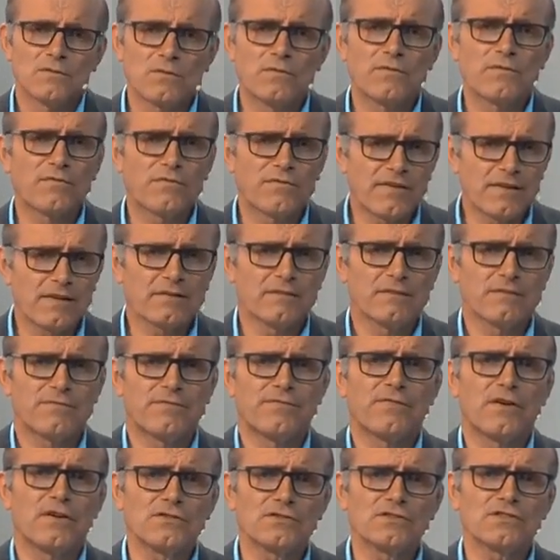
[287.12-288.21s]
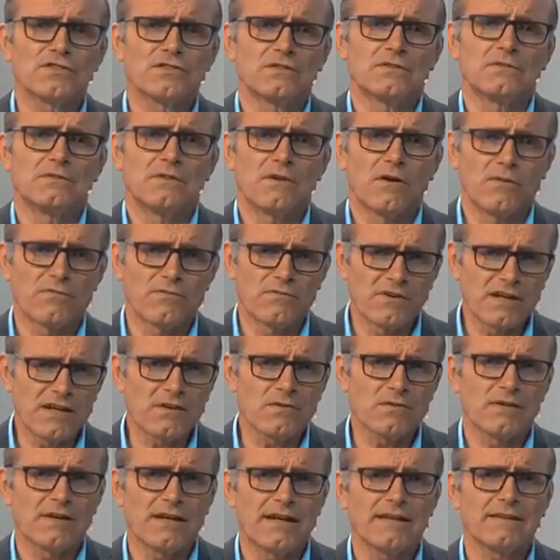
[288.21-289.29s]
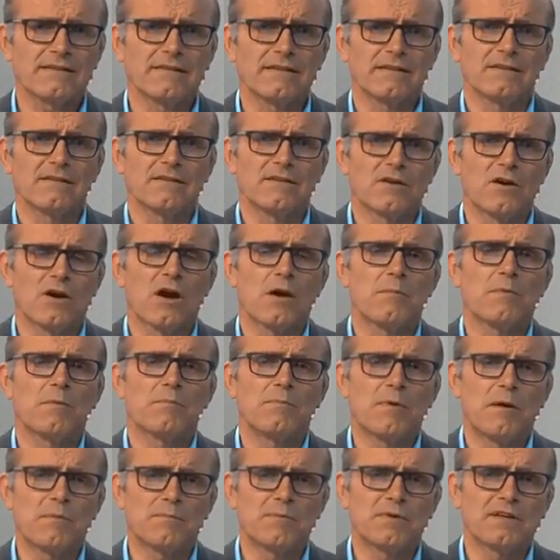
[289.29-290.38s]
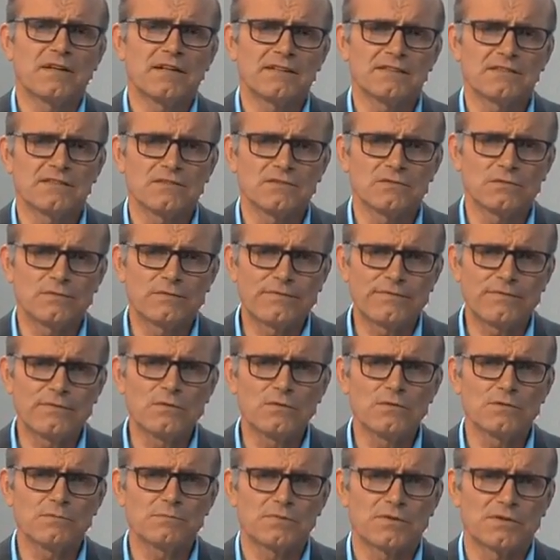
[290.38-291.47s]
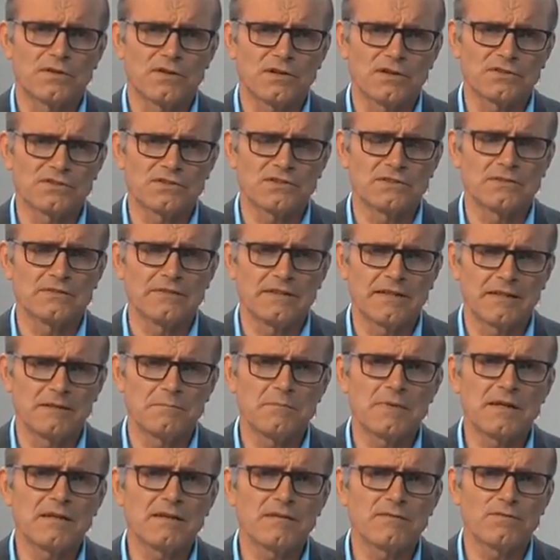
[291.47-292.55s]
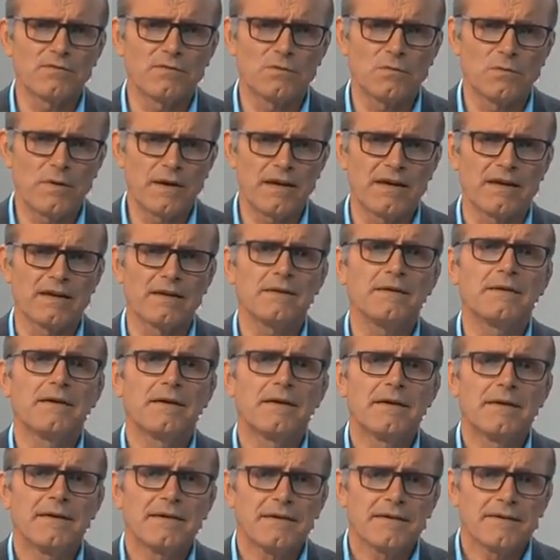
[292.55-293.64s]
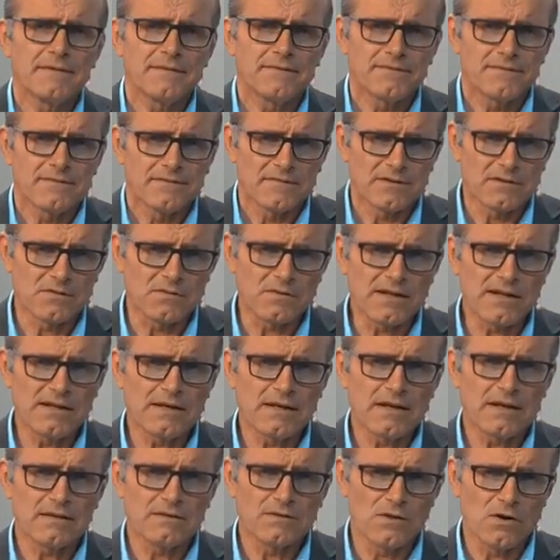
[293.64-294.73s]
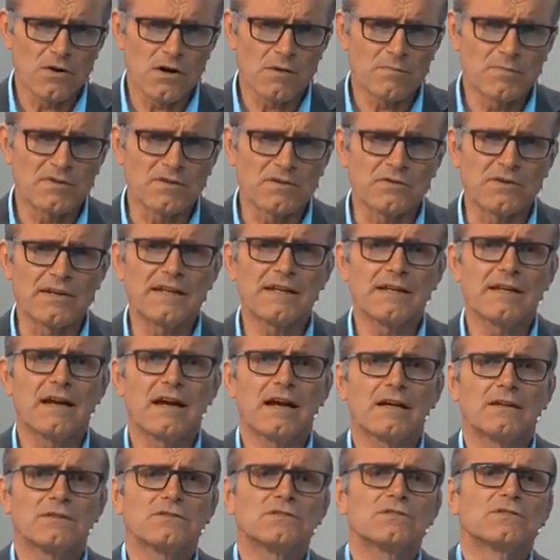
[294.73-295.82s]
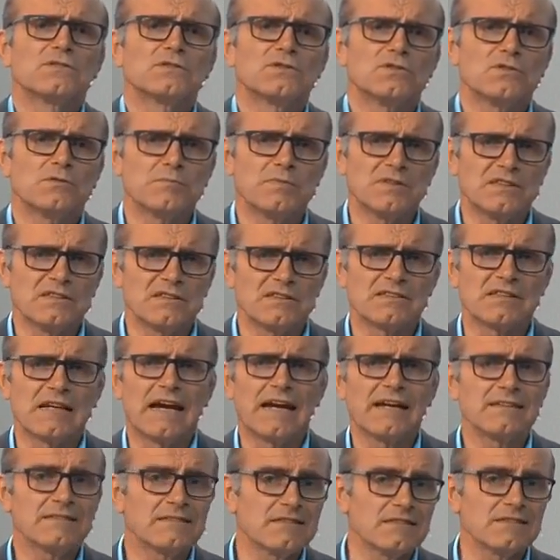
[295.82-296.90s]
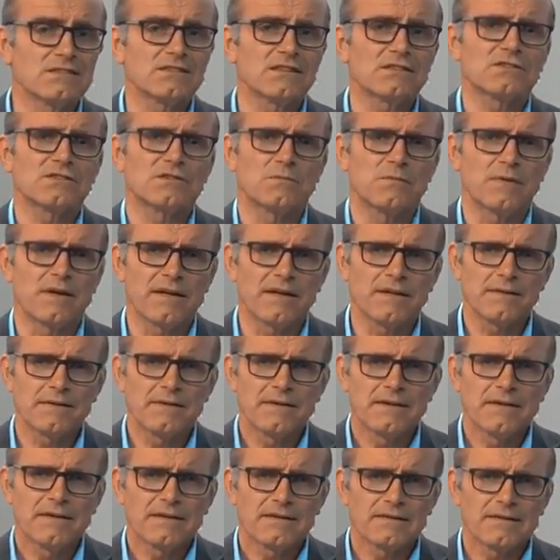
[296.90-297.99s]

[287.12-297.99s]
To fulfill the function of reconnecting the urban population to food production in a meaningful way, the, green, the urban greenhouse should be designed in such a way